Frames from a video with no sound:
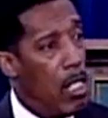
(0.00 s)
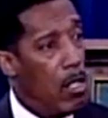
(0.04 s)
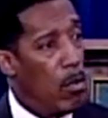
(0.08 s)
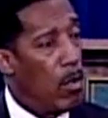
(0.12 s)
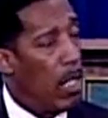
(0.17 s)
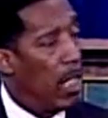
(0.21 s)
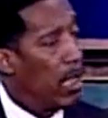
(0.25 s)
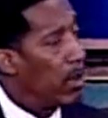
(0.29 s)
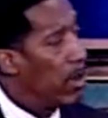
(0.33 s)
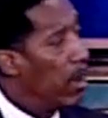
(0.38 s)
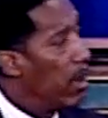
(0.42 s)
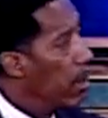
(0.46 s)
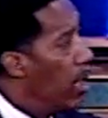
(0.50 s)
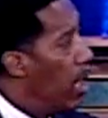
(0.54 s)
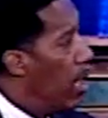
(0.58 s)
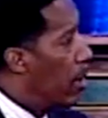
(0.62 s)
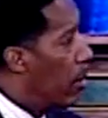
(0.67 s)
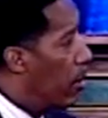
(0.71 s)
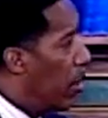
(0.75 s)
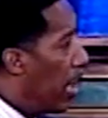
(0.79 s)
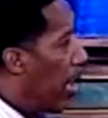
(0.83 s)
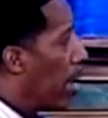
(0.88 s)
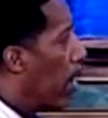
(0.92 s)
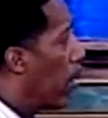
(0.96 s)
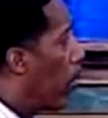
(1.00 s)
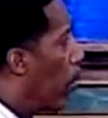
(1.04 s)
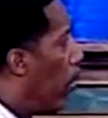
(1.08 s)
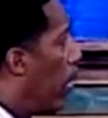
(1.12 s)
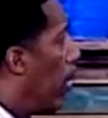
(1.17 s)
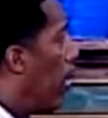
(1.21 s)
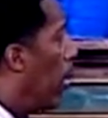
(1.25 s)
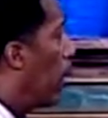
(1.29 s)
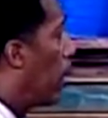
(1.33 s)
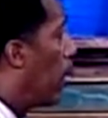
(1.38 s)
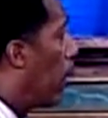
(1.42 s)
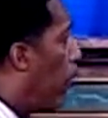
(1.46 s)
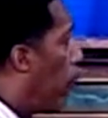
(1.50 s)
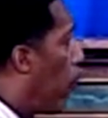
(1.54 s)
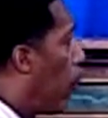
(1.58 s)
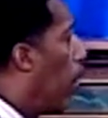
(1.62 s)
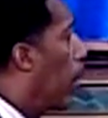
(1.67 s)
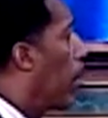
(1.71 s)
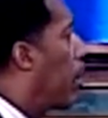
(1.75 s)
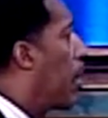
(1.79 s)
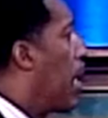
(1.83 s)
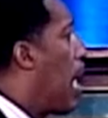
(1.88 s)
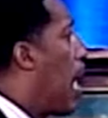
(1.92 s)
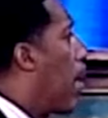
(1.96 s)
Watch this. 2 Corinthians, the
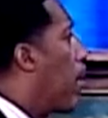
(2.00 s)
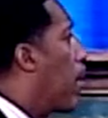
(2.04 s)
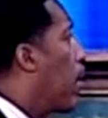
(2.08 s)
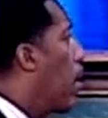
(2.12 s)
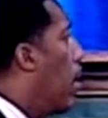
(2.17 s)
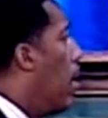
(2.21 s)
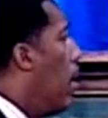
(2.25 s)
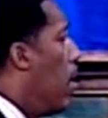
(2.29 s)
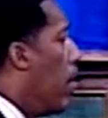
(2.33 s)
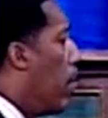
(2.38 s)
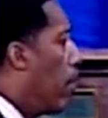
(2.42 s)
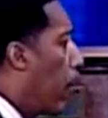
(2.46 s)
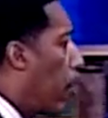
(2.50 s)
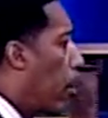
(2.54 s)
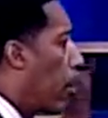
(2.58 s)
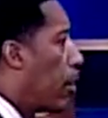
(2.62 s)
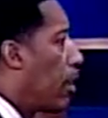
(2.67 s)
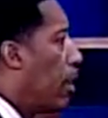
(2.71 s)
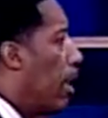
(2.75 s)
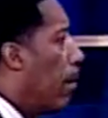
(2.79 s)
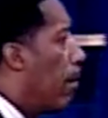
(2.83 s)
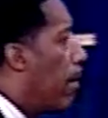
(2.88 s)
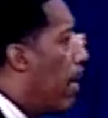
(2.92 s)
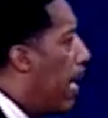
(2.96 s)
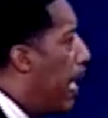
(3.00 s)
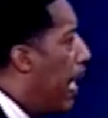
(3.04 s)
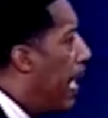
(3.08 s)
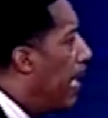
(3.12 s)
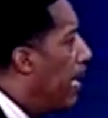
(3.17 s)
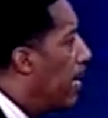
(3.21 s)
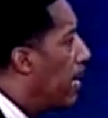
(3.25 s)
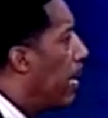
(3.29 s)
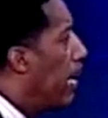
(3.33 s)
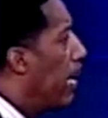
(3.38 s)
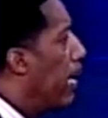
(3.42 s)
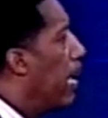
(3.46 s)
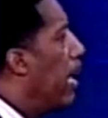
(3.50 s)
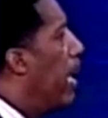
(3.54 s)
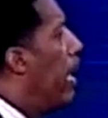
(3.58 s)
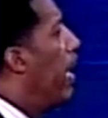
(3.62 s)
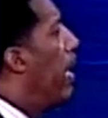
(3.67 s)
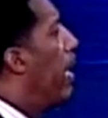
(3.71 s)
4th chapter, verse number 18.